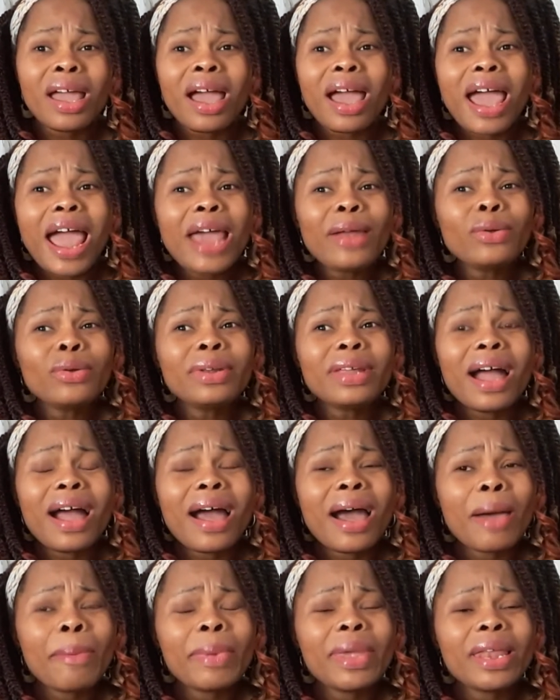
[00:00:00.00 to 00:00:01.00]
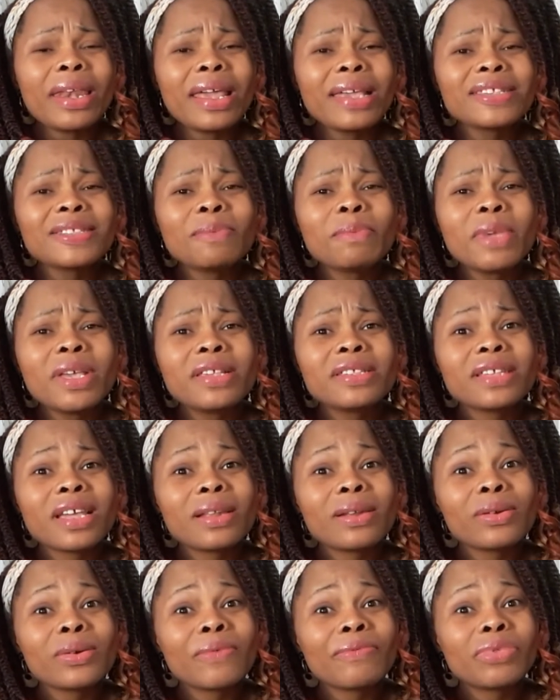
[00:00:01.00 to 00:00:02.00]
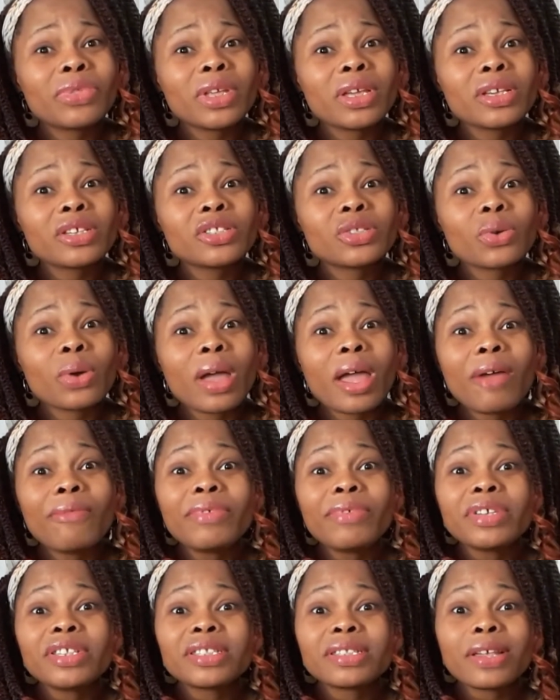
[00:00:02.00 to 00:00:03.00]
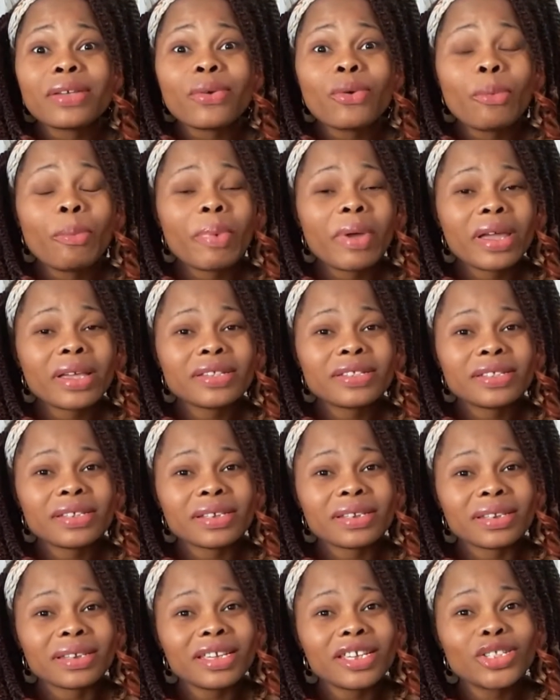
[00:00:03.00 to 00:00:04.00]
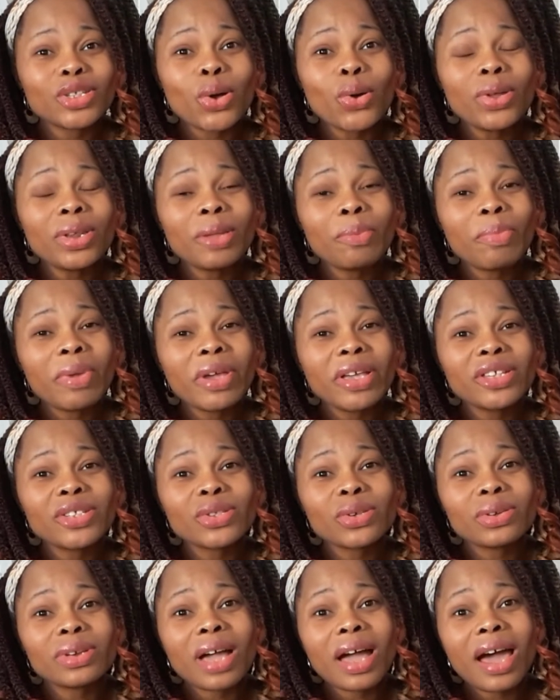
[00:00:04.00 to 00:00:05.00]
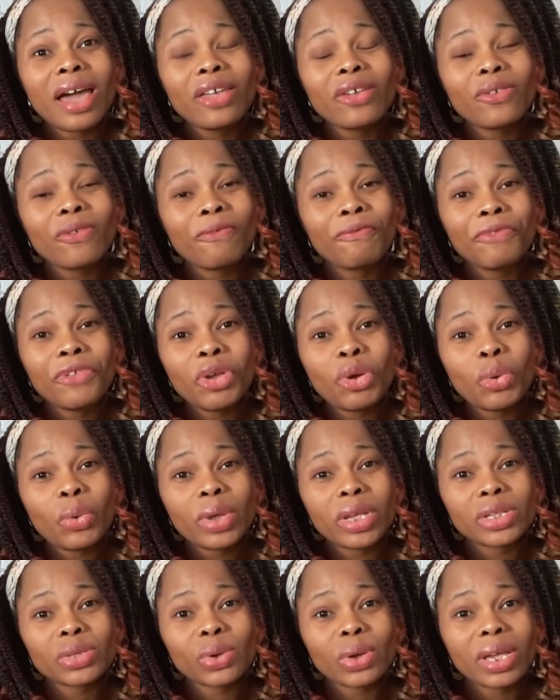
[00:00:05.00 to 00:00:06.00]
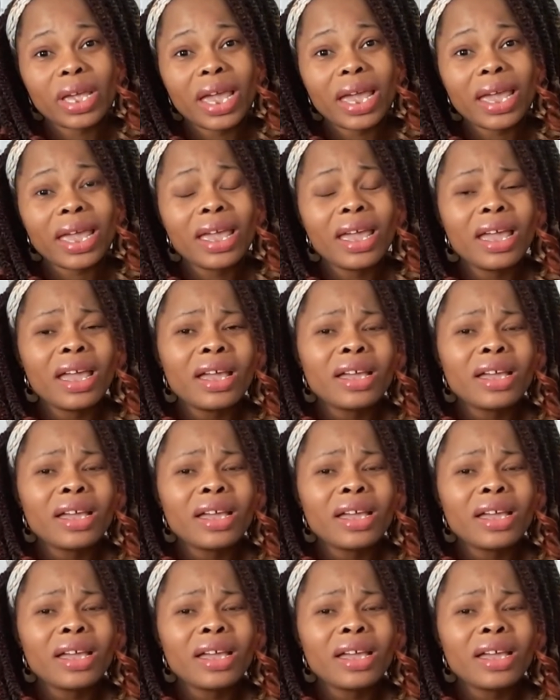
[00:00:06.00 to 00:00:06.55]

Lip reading: I know that happiness means a lot of things to every single person. It all depends on how you view it, okay?